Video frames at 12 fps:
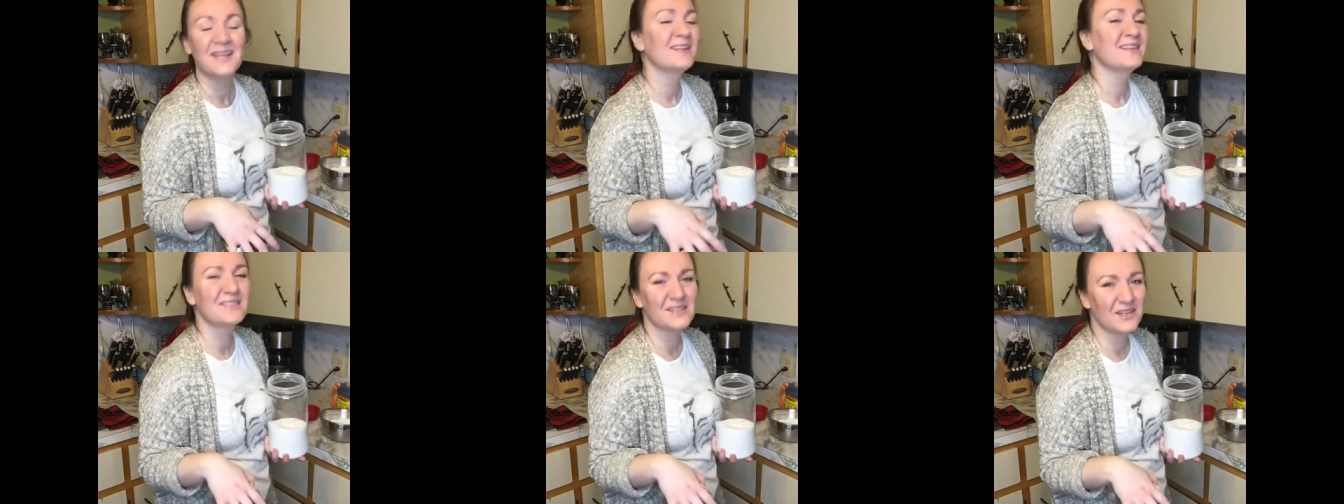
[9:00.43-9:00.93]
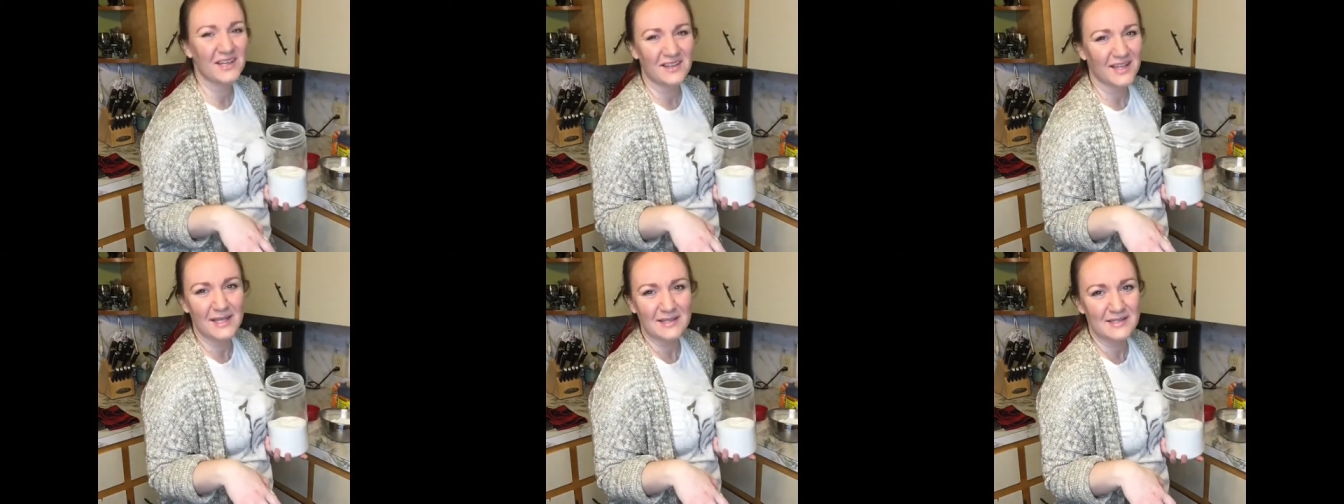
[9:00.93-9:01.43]
Because you know how
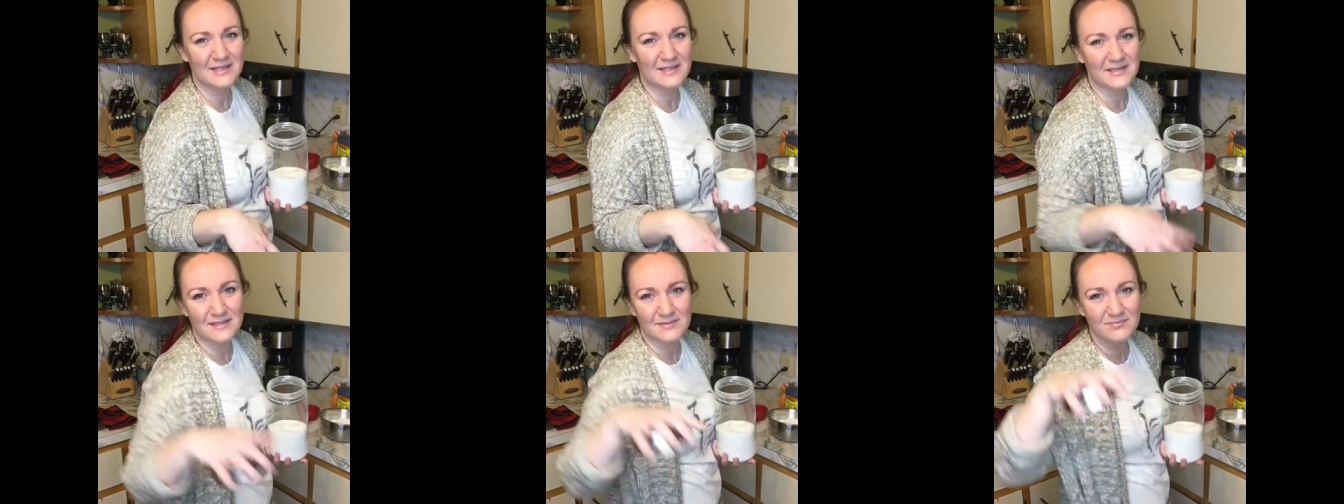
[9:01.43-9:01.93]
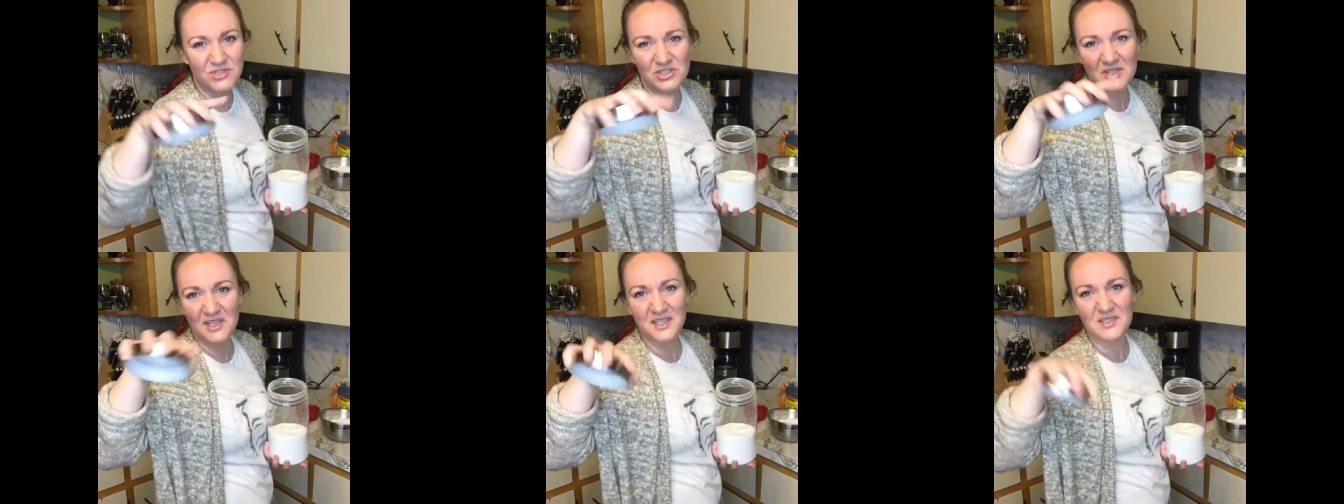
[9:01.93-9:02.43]
that's
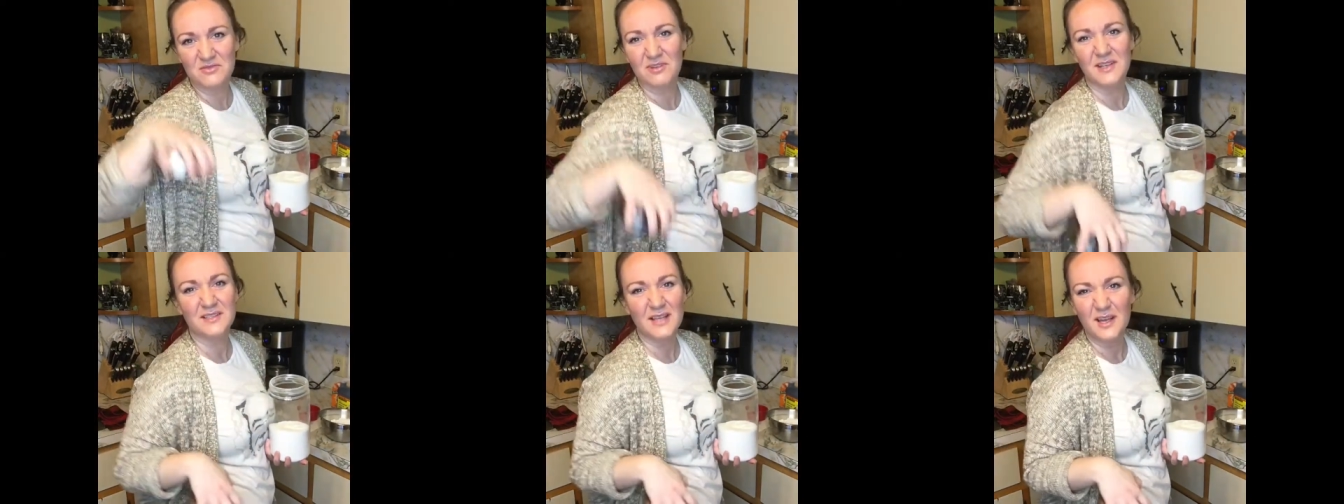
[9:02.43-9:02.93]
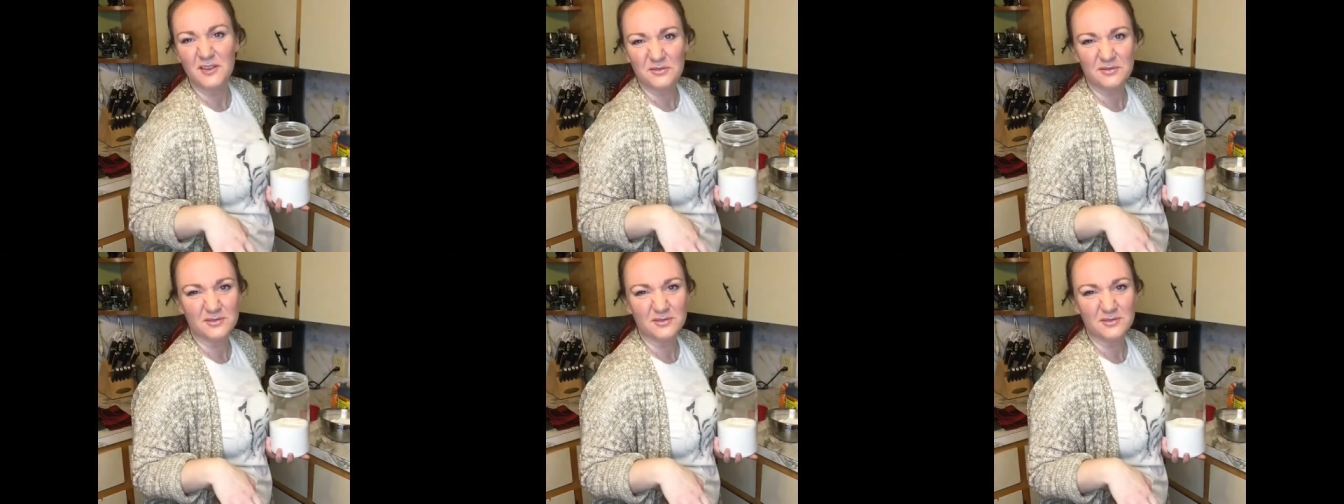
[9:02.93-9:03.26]
shaped, it's right tough.